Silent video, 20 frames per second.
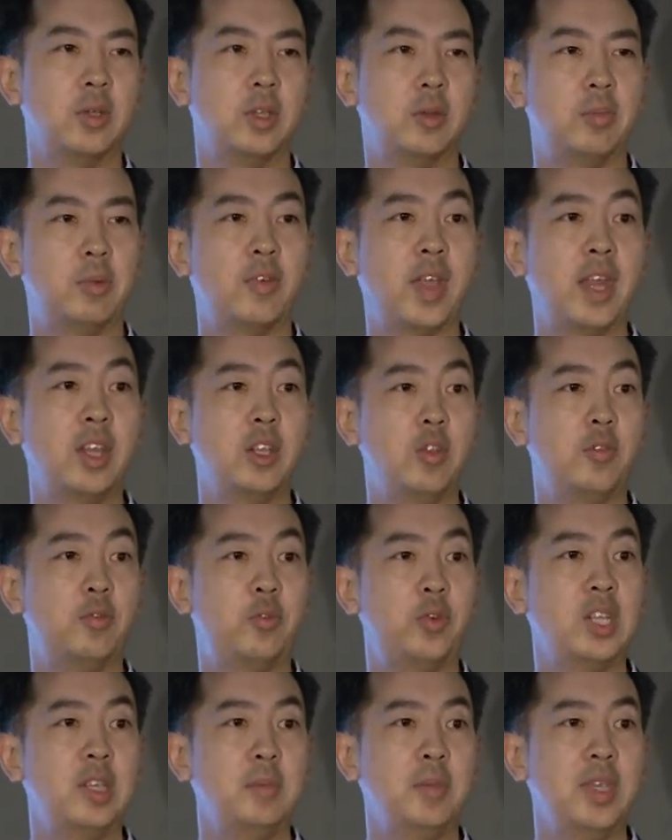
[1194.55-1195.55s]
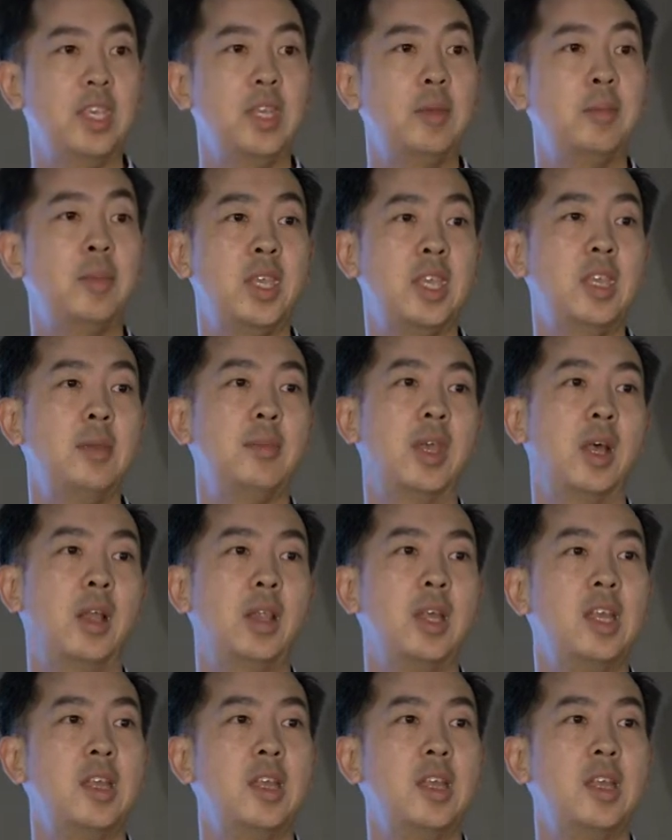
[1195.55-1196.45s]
They're providing you free email,